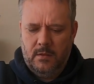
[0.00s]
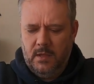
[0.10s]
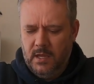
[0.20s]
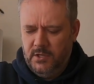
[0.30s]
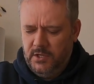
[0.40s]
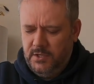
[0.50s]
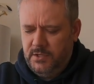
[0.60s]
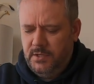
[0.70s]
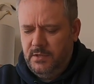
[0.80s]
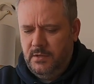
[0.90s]
the
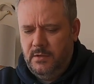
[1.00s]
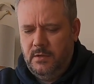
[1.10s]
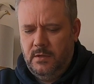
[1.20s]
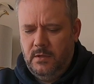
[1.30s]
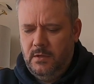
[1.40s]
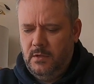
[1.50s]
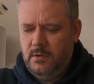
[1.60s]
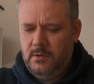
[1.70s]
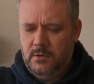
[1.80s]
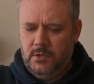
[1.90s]
edges,
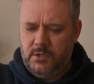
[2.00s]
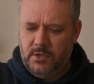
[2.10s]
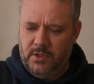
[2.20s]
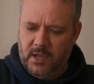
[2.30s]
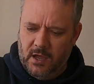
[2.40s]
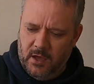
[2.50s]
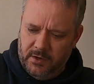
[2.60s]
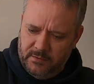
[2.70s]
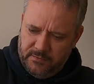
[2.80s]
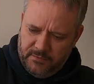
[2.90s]
just so they can't